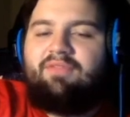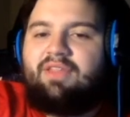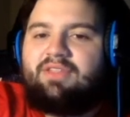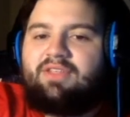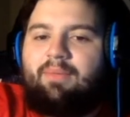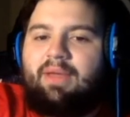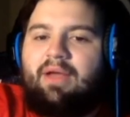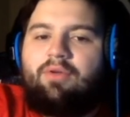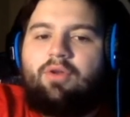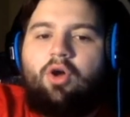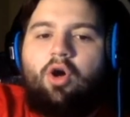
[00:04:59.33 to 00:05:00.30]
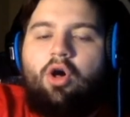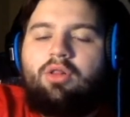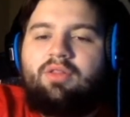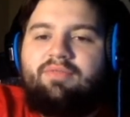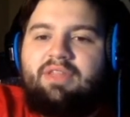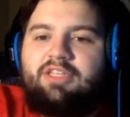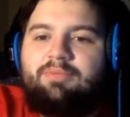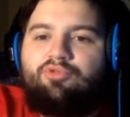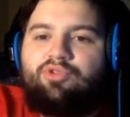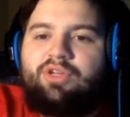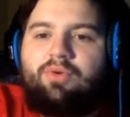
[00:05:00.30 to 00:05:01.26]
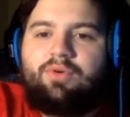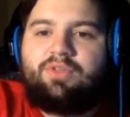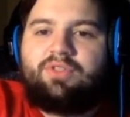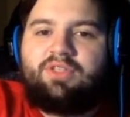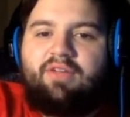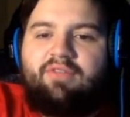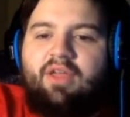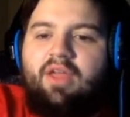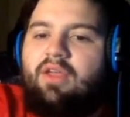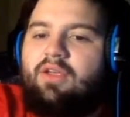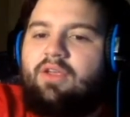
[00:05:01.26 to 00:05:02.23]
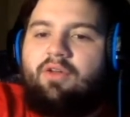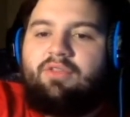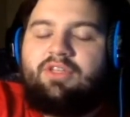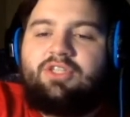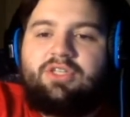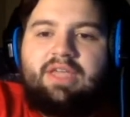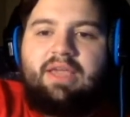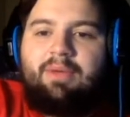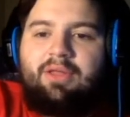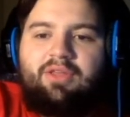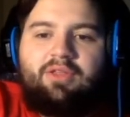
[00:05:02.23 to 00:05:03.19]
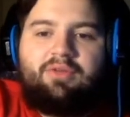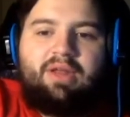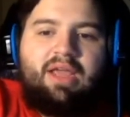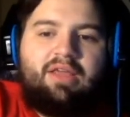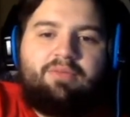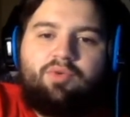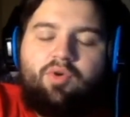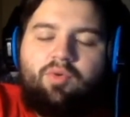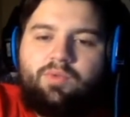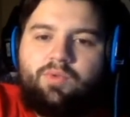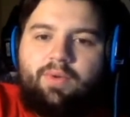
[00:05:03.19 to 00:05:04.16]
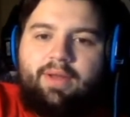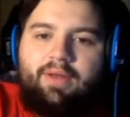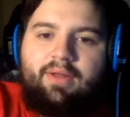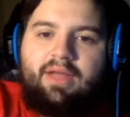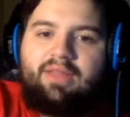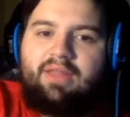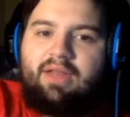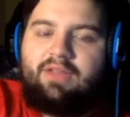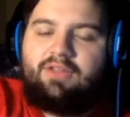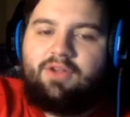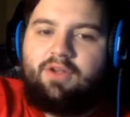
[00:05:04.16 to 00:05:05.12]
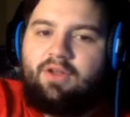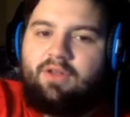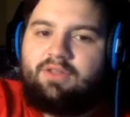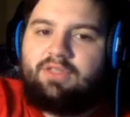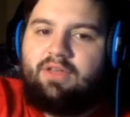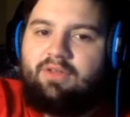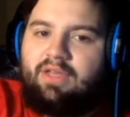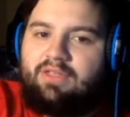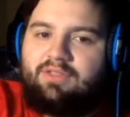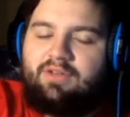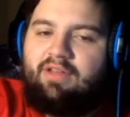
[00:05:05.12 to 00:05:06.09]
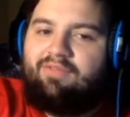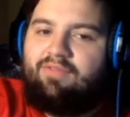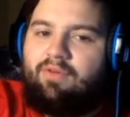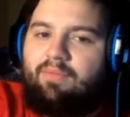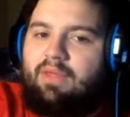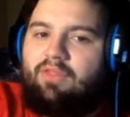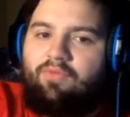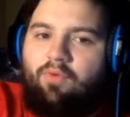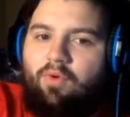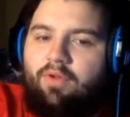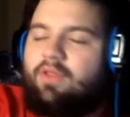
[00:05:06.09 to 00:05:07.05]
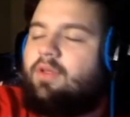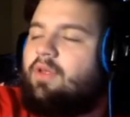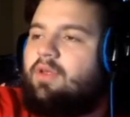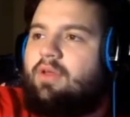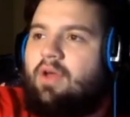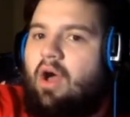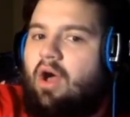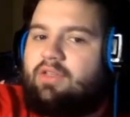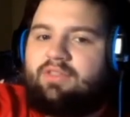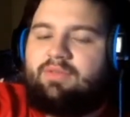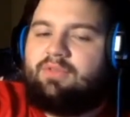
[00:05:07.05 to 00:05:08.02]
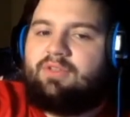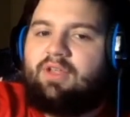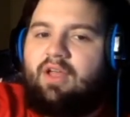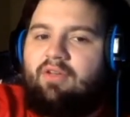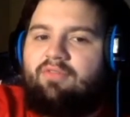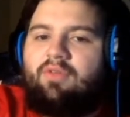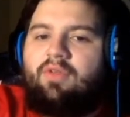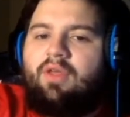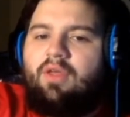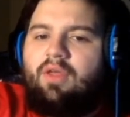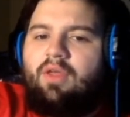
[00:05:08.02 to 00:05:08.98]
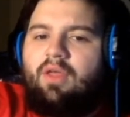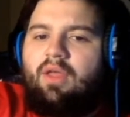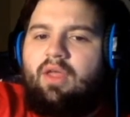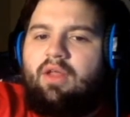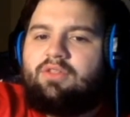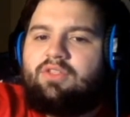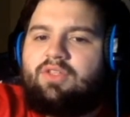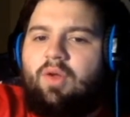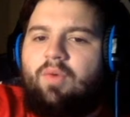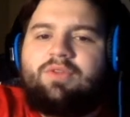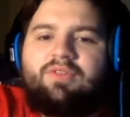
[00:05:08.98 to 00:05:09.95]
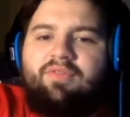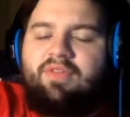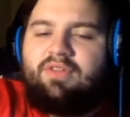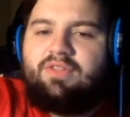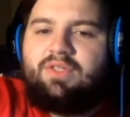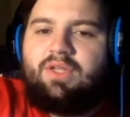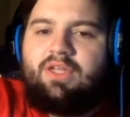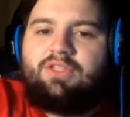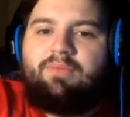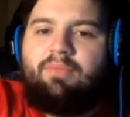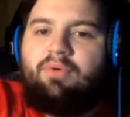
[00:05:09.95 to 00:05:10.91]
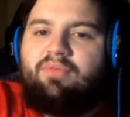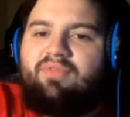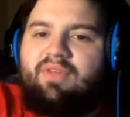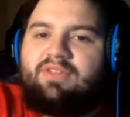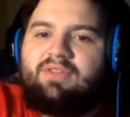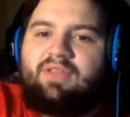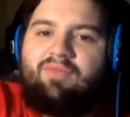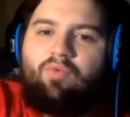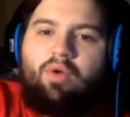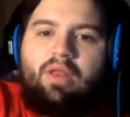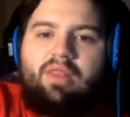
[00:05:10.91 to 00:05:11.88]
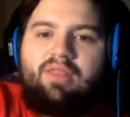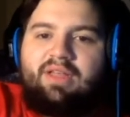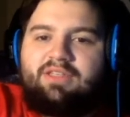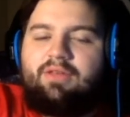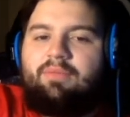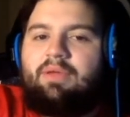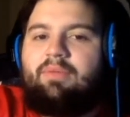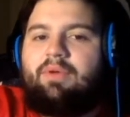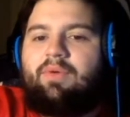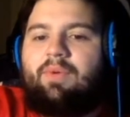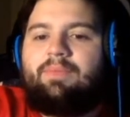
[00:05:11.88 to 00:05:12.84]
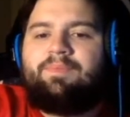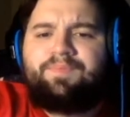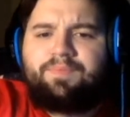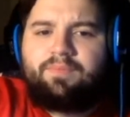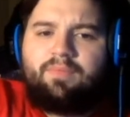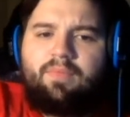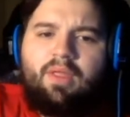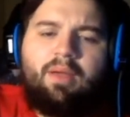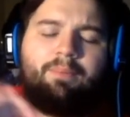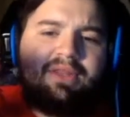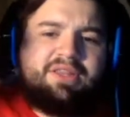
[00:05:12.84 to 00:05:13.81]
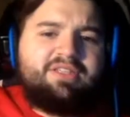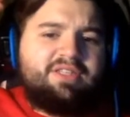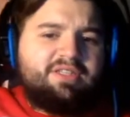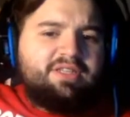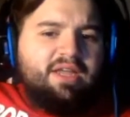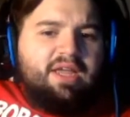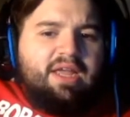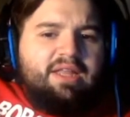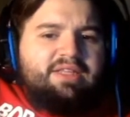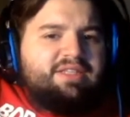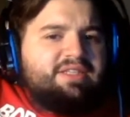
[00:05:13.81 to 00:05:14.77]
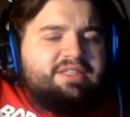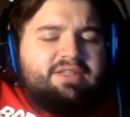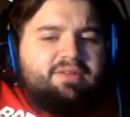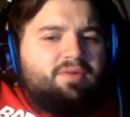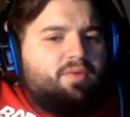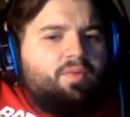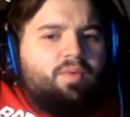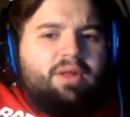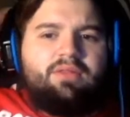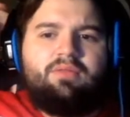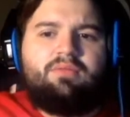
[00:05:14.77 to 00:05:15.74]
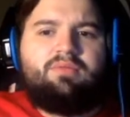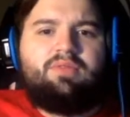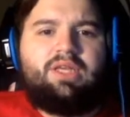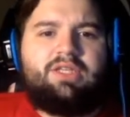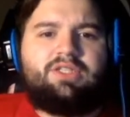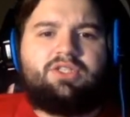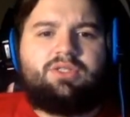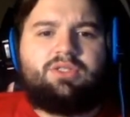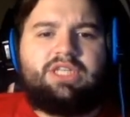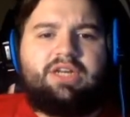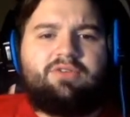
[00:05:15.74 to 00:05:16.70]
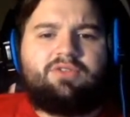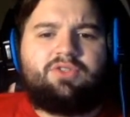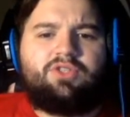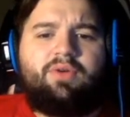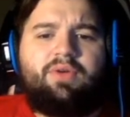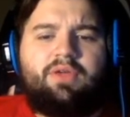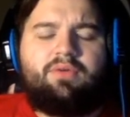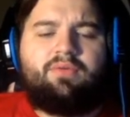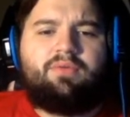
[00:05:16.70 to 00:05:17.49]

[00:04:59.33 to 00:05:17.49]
that's coming out. All of these pre-order stuff. This just came out the other day. The Pro Droid got that at Target on sale yesterday for May the 4th. Awesome stuff. And Star Wars: The Vintage Collection, Boba Fett Slave One. That's gonna be a big one. But this isn't what these channels are showing you.